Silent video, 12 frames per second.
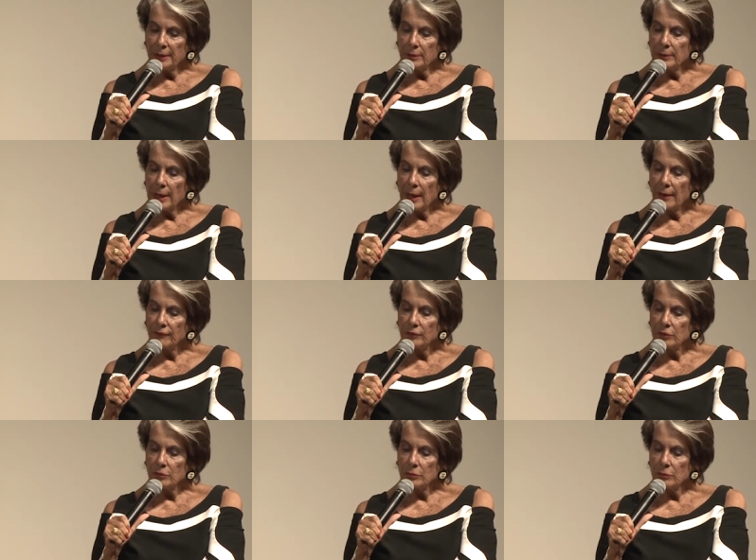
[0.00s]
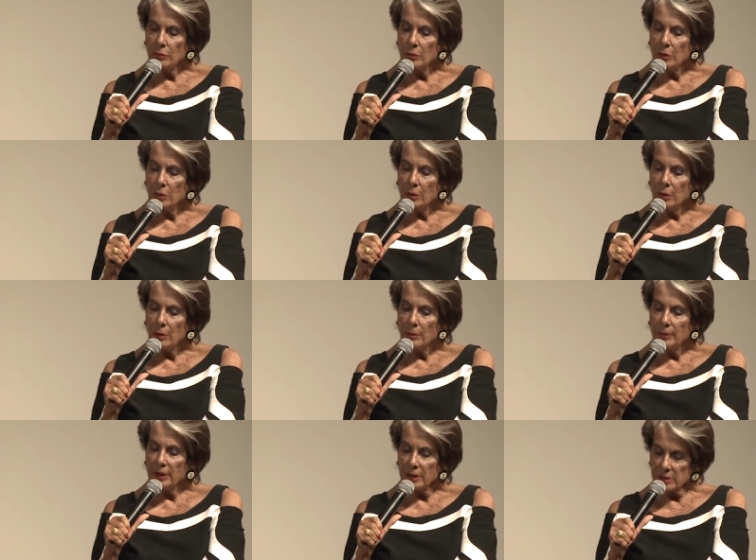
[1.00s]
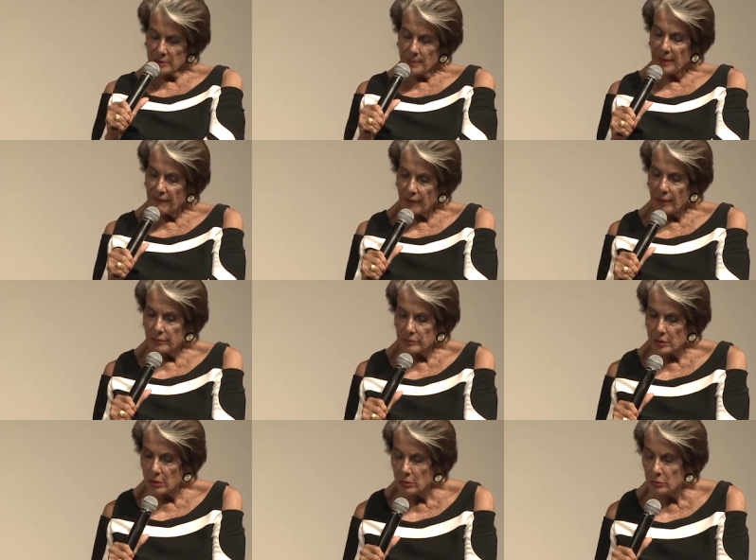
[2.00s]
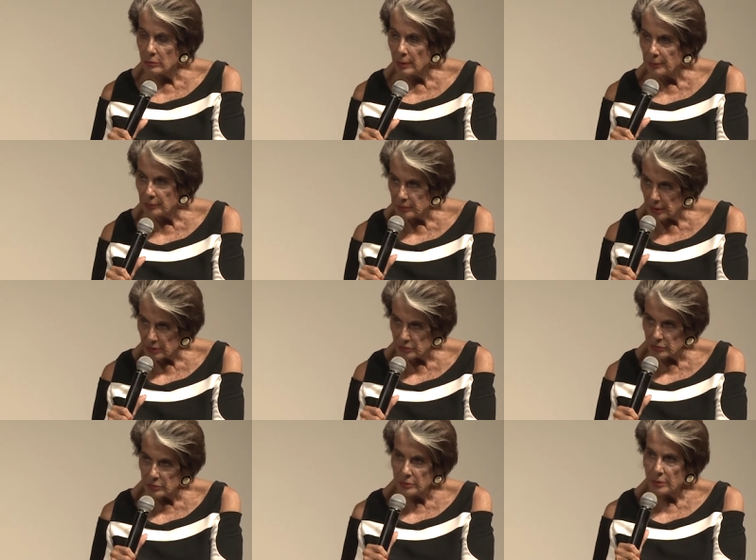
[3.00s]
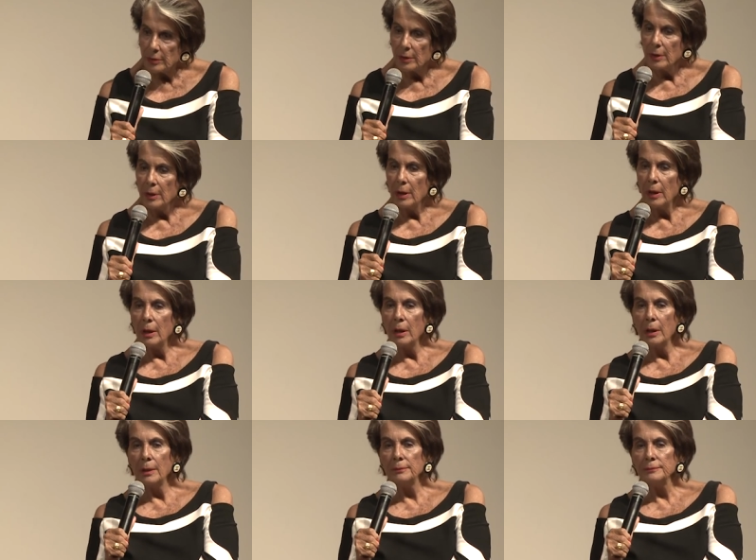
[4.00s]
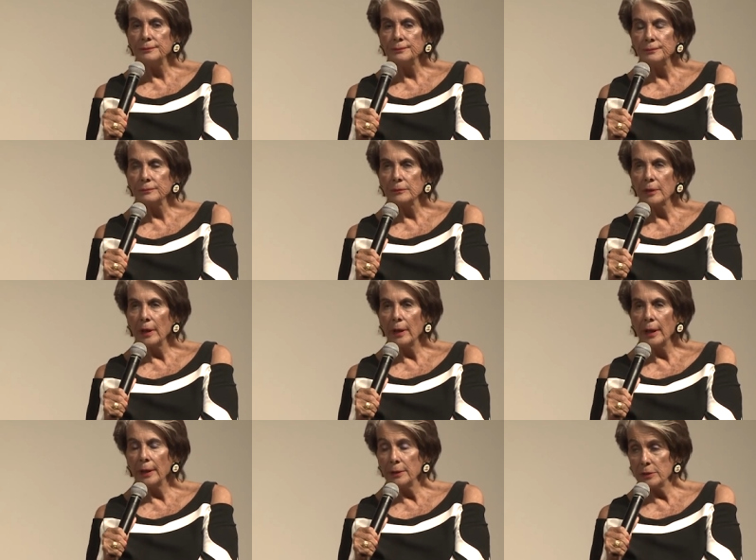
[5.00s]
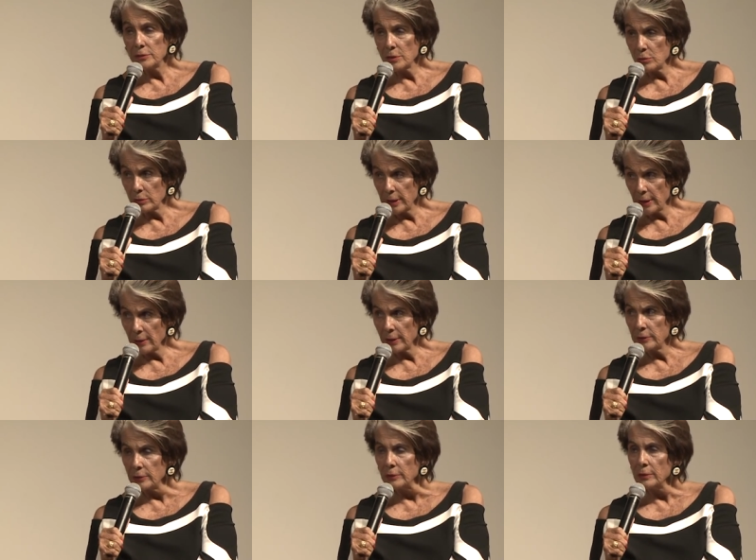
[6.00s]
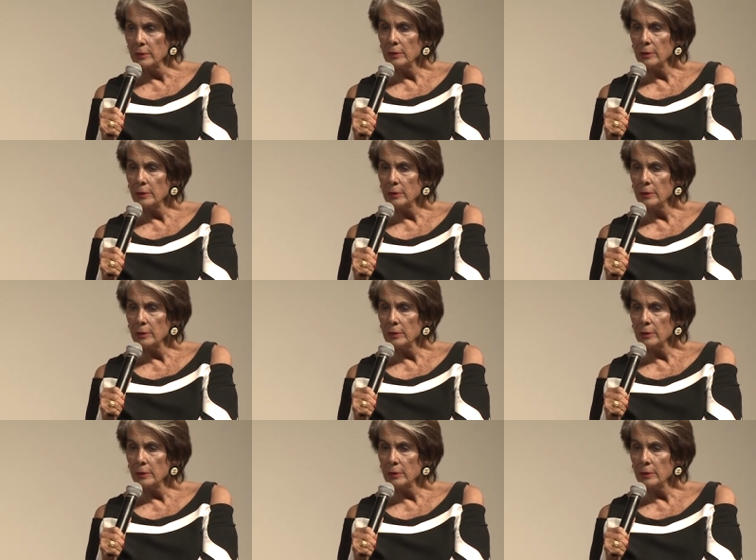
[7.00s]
don't have to, because of my father's own reputation and his own character,